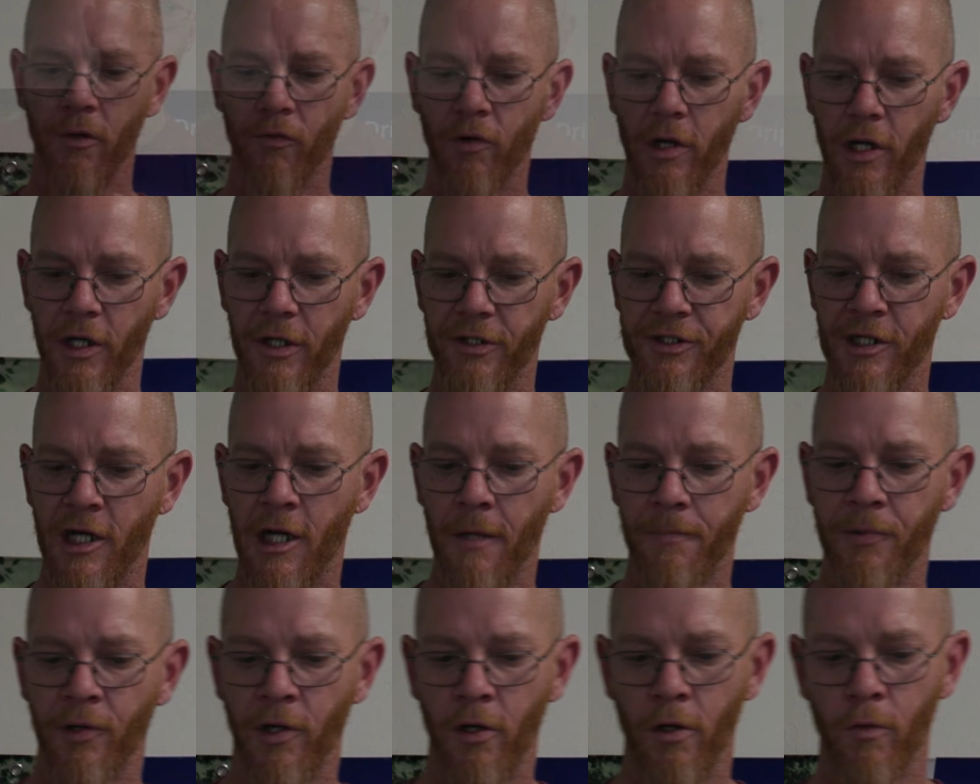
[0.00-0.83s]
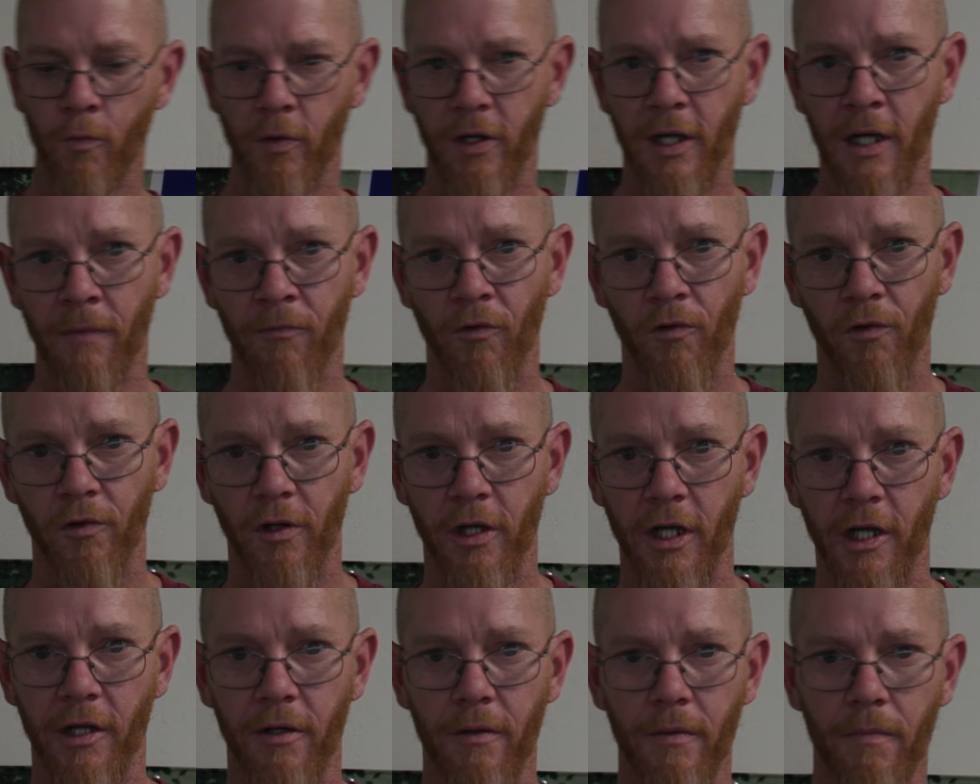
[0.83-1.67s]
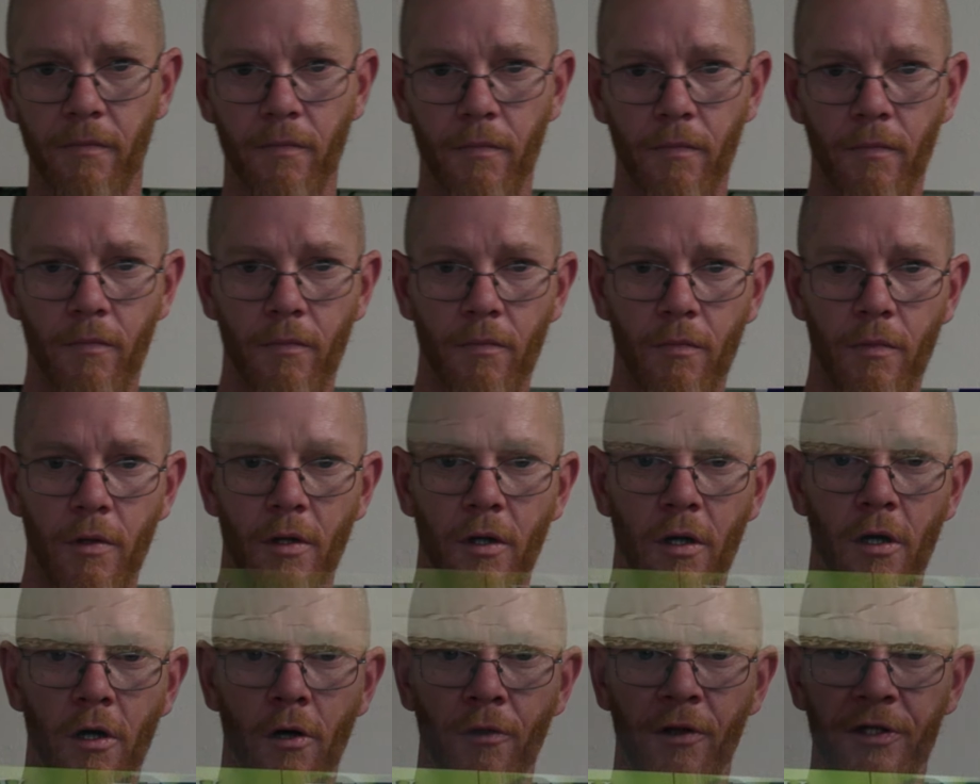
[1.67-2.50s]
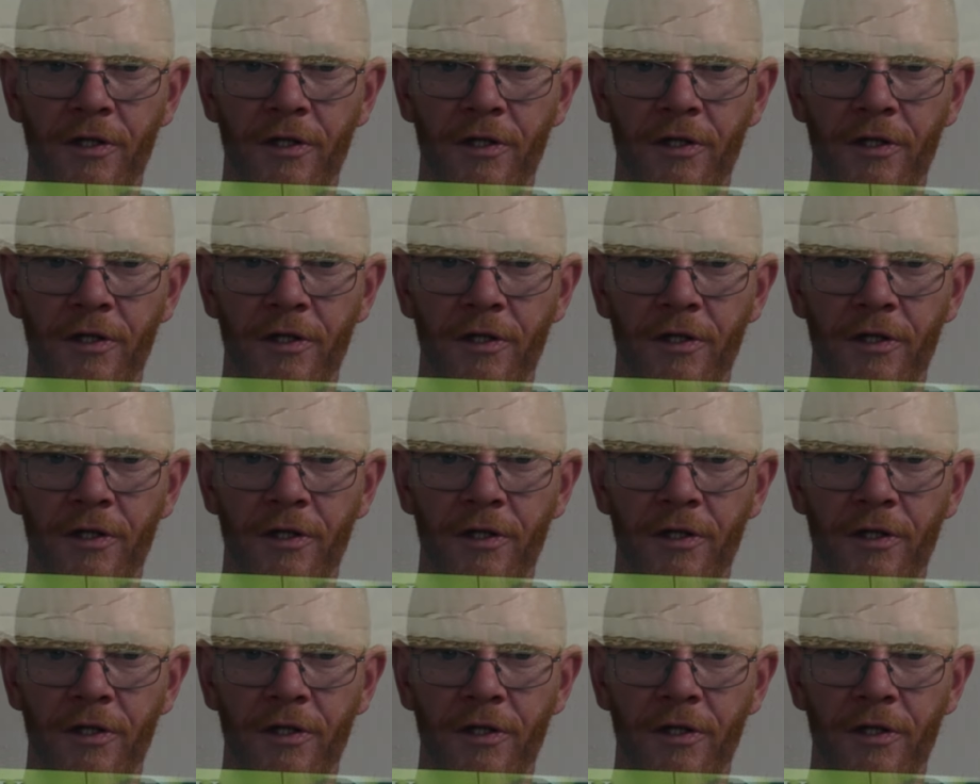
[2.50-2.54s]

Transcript: right on top here we have the lid. Oh,